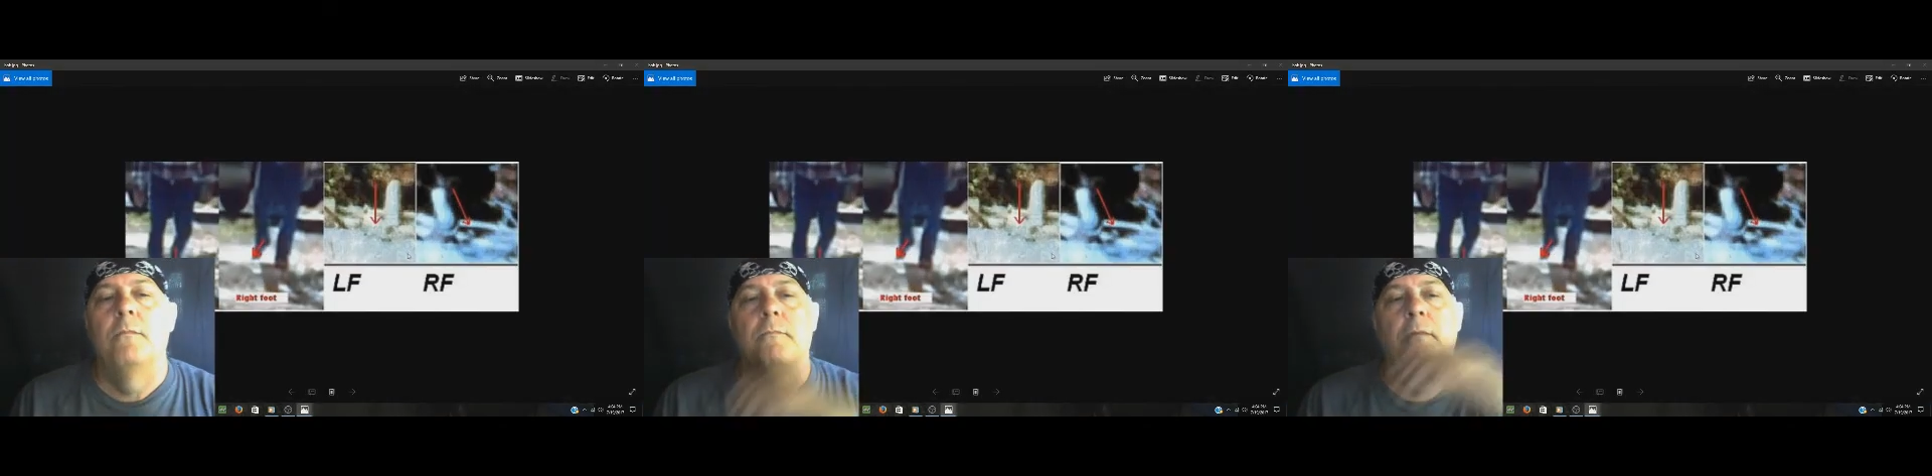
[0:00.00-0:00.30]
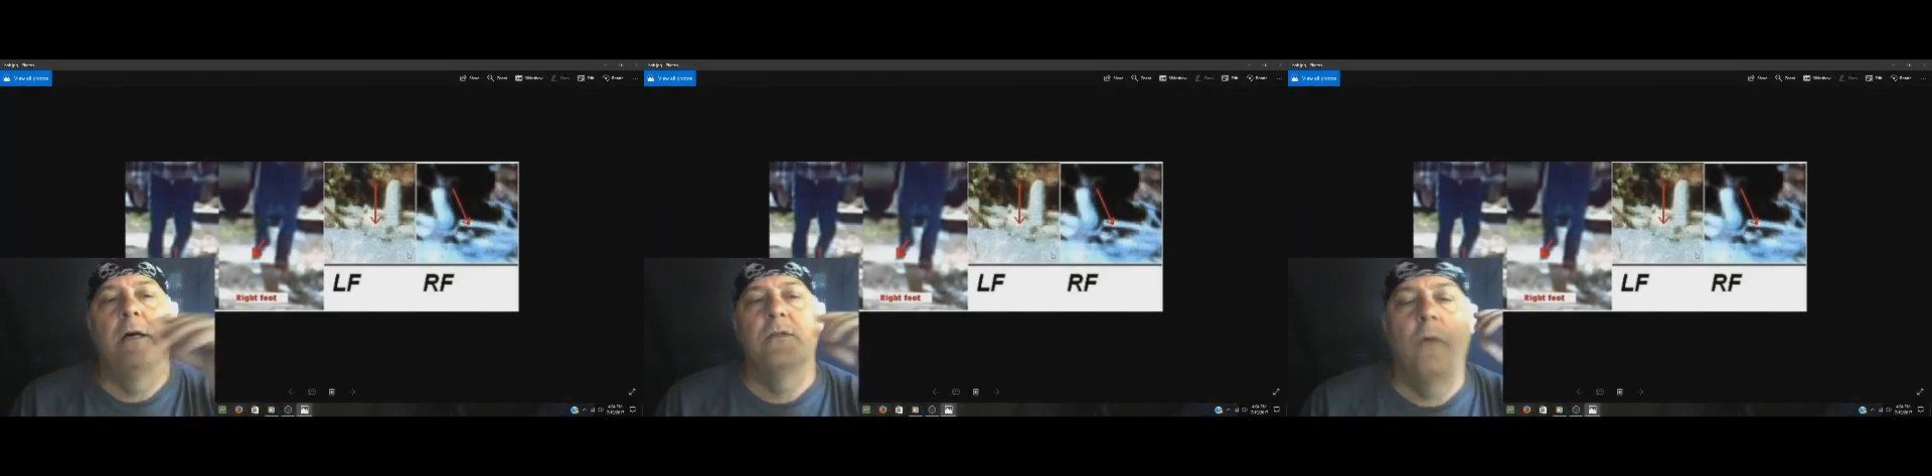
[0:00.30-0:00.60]

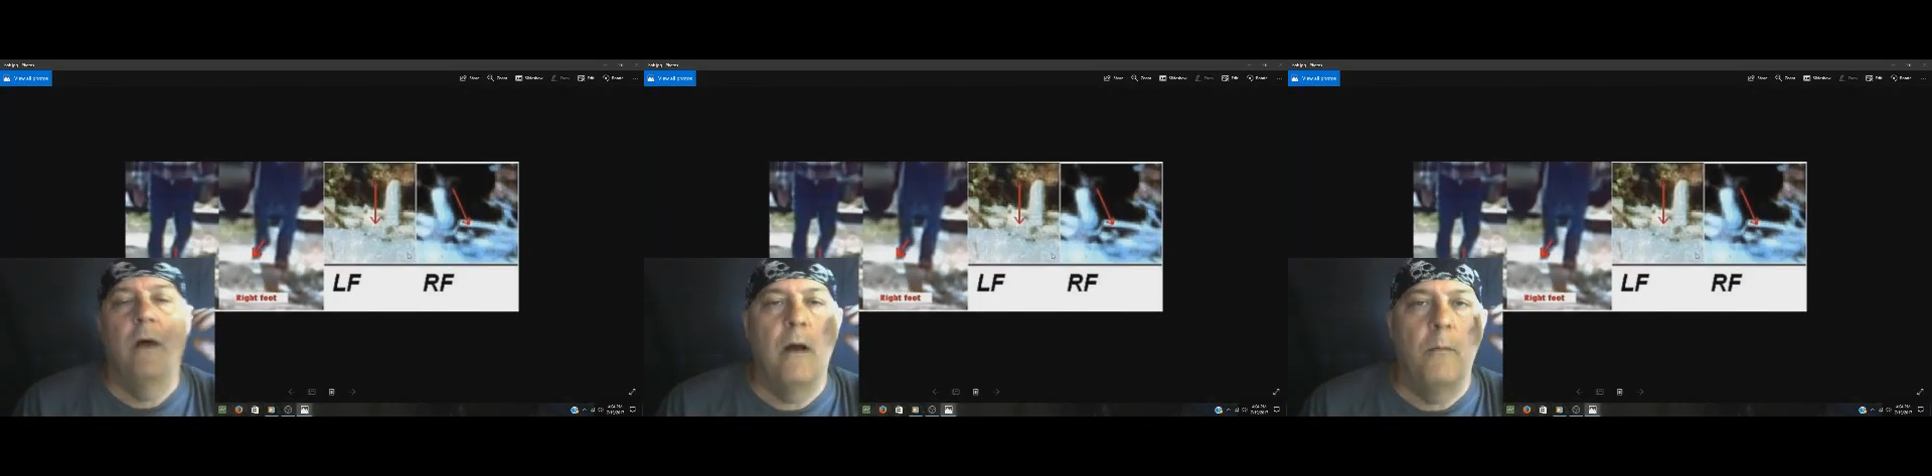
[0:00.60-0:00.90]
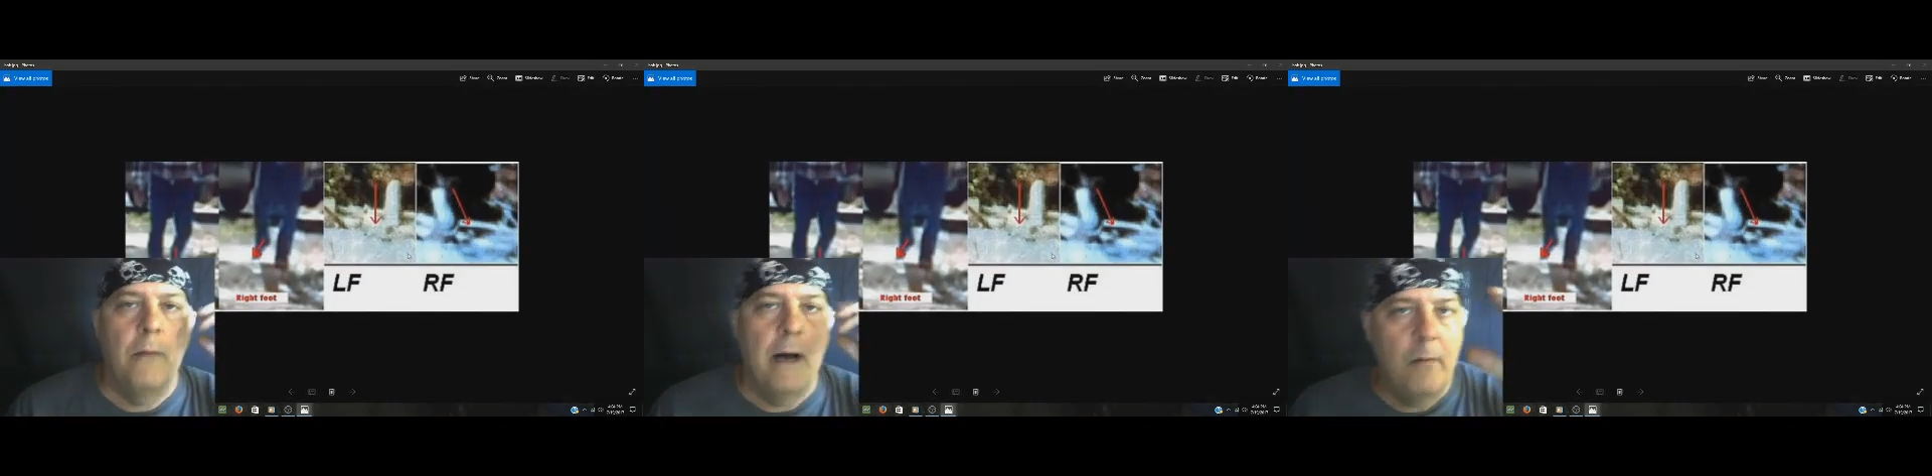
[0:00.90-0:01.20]
plus what
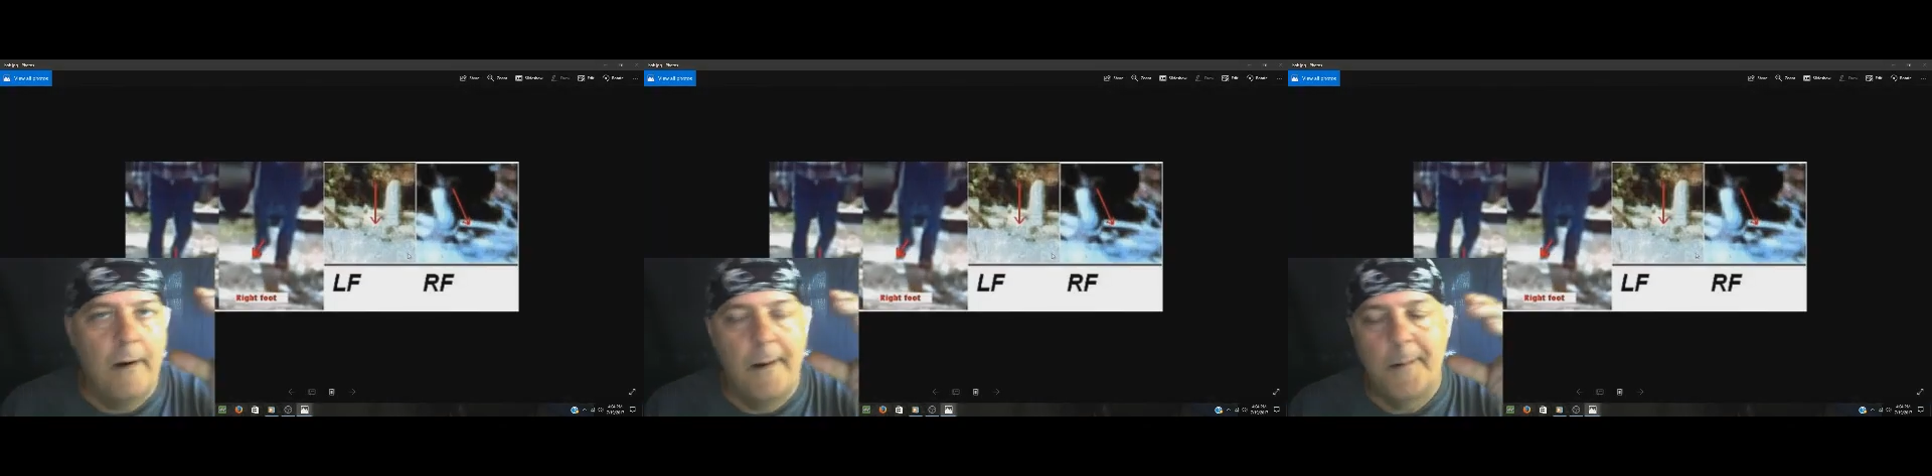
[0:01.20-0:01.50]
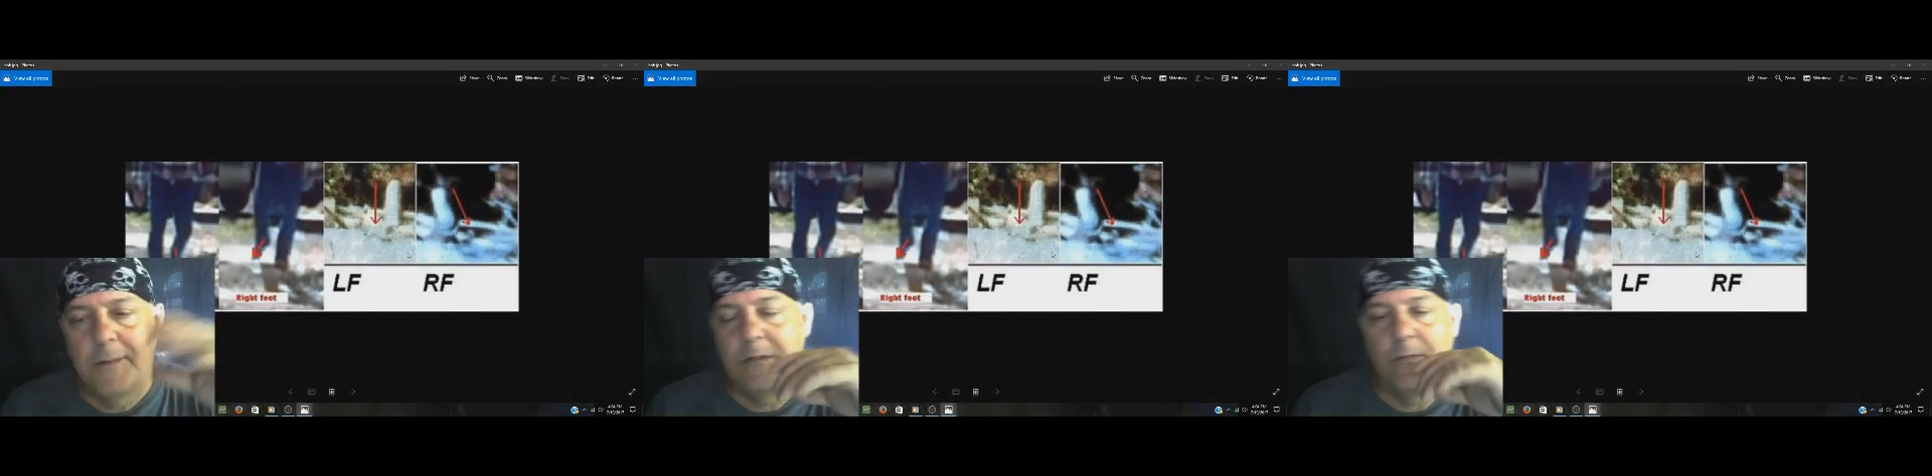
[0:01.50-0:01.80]
Bob
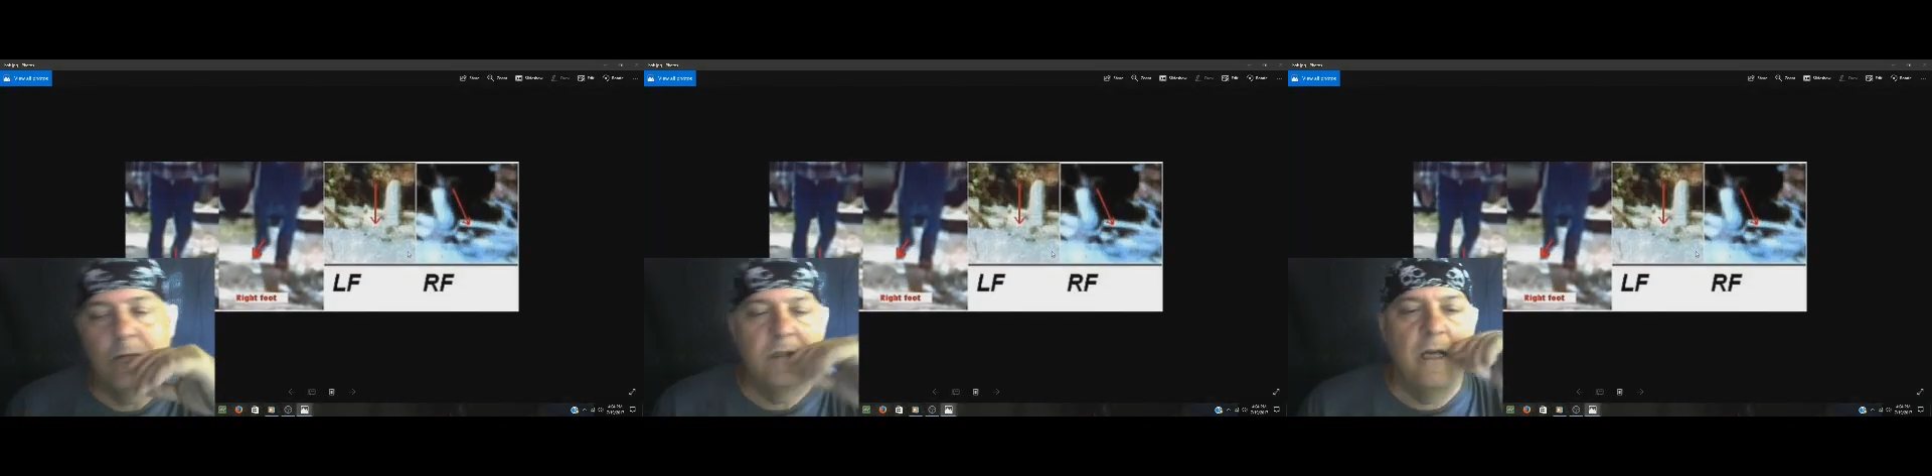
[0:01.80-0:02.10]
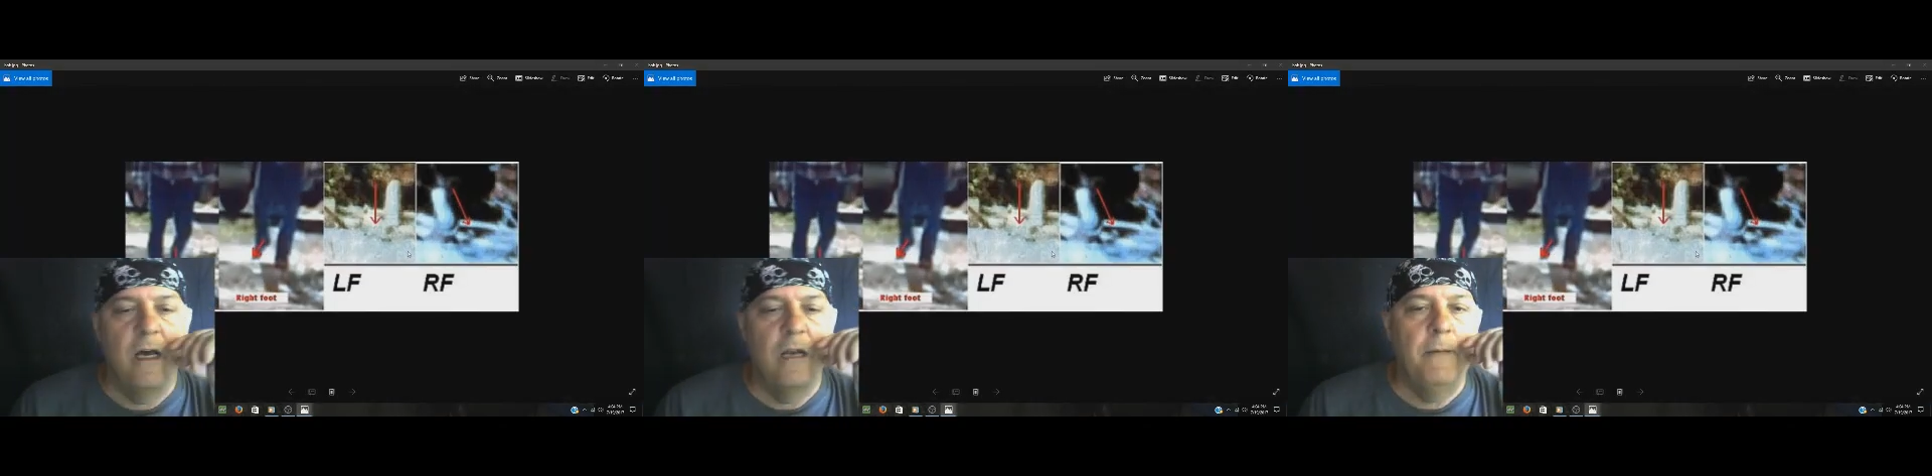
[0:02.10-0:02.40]
Hieronymus was
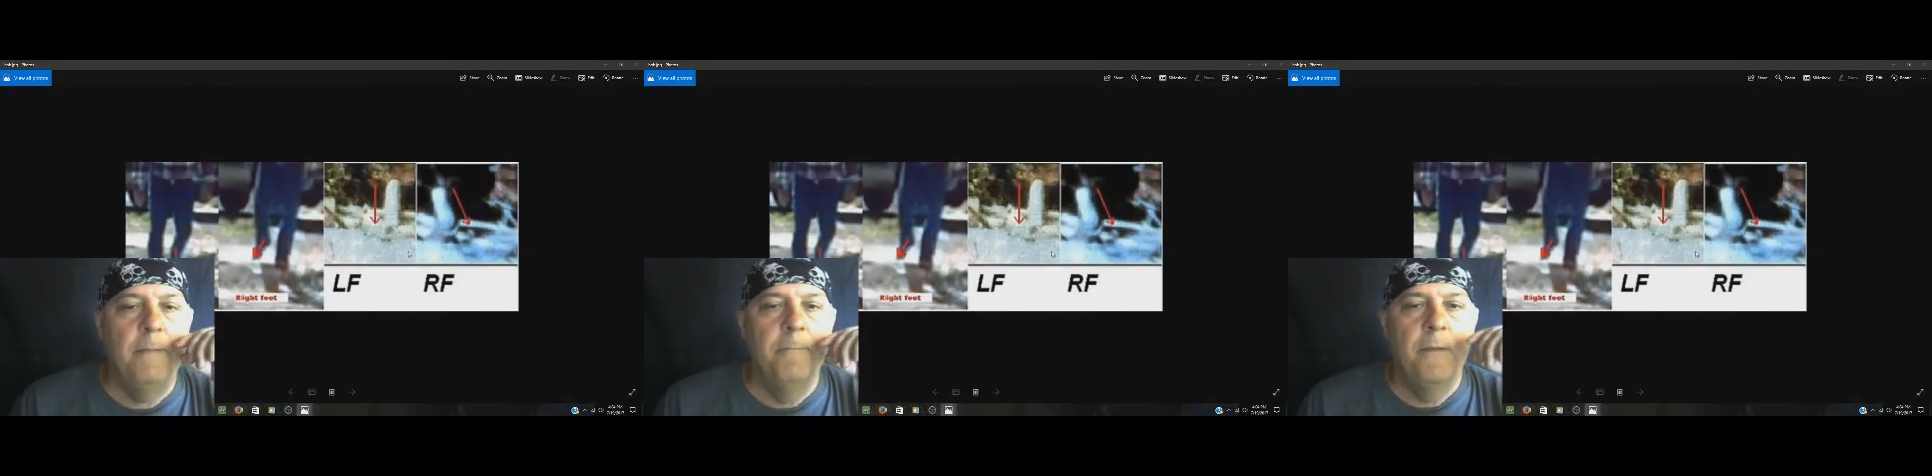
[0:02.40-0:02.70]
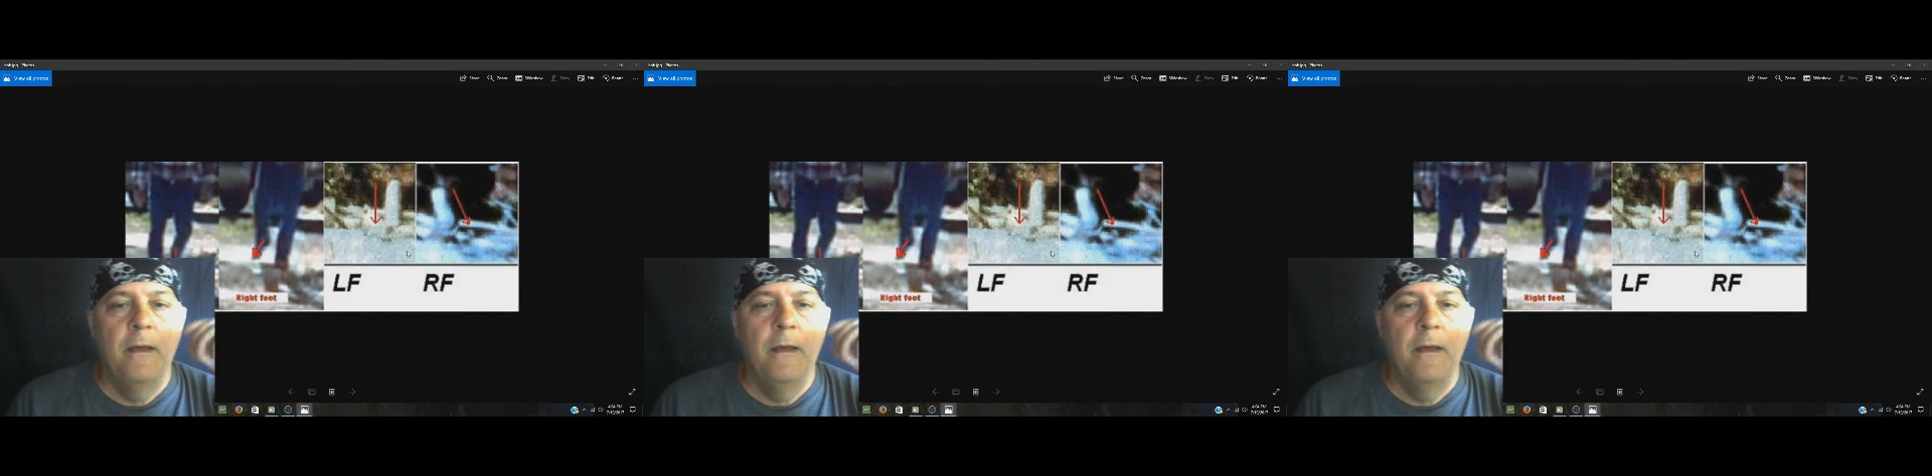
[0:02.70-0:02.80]
telling me,